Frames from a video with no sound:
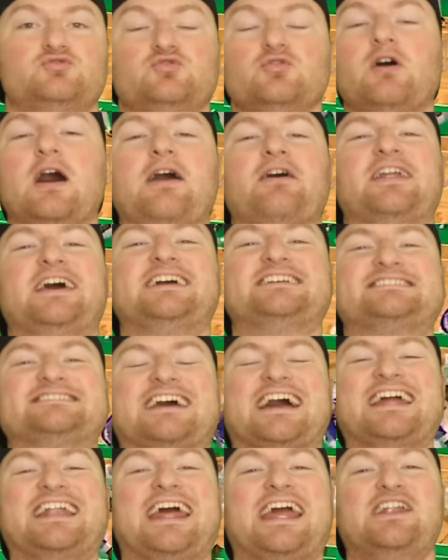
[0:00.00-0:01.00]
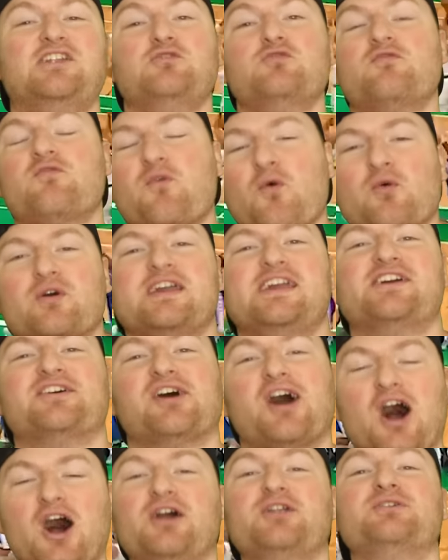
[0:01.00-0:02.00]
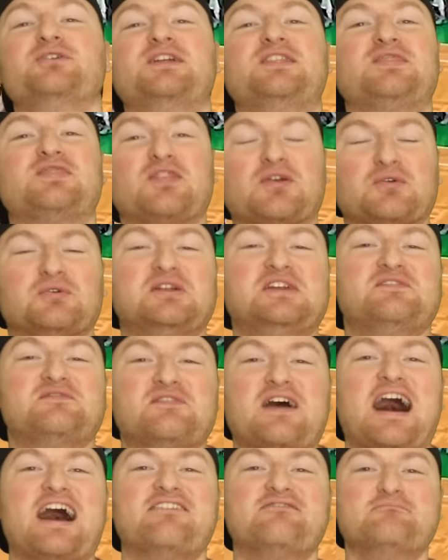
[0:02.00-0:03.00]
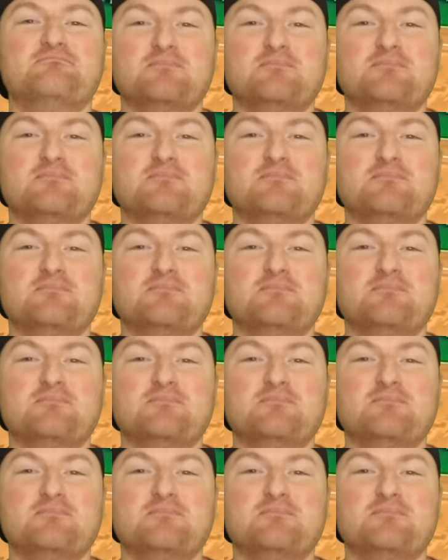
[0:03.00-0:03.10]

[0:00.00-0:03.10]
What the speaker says: Jrue Holiday has signed a new four-year, $135